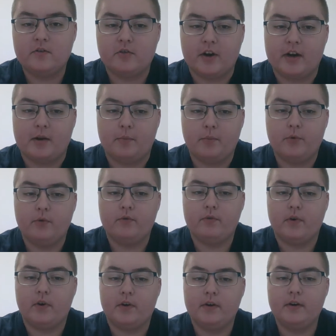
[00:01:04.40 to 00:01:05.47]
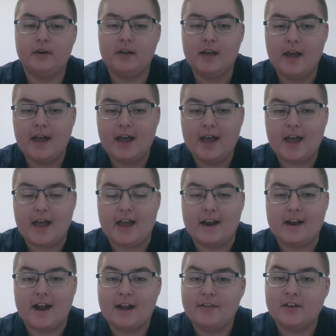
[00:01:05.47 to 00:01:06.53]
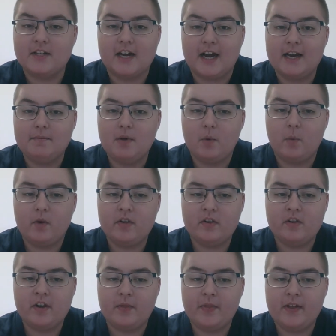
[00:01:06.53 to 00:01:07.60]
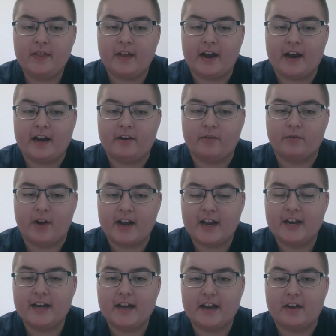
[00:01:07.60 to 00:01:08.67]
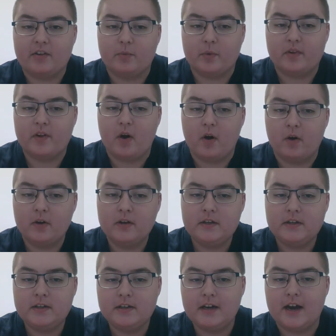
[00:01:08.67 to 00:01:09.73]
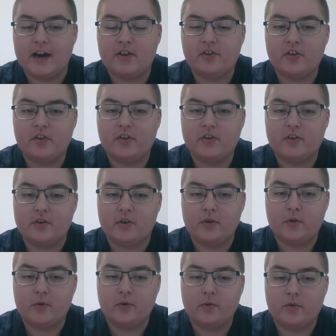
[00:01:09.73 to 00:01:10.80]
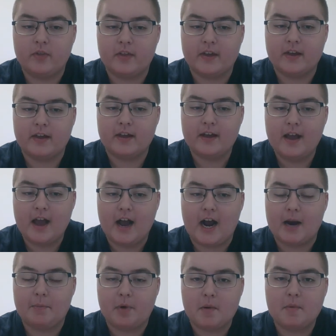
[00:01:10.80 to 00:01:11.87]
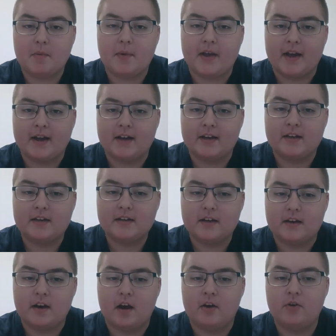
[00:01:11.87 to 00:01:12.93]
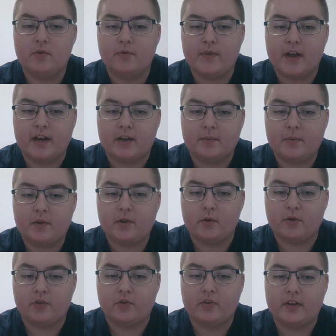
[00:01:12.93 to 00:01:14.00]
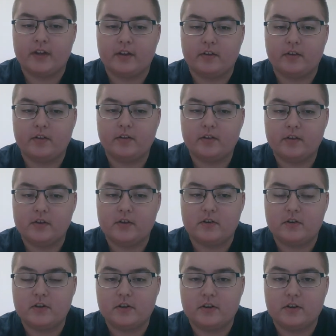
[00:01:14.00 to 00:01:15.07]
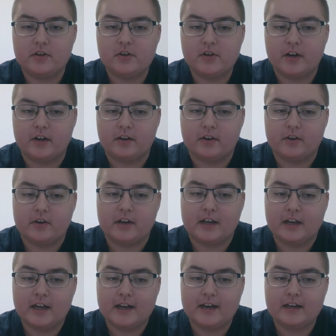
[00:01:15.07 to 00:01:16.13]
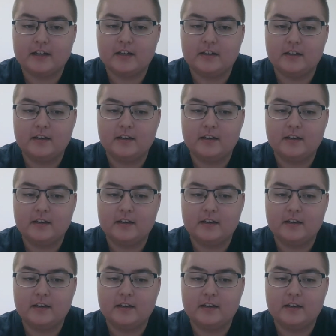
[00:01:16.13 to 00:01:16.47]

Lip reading: try and improve on. And at the time, it wasn't something that I recognized was odd. I just knew that I probably had an undeveloped social skills due to childhood neglect.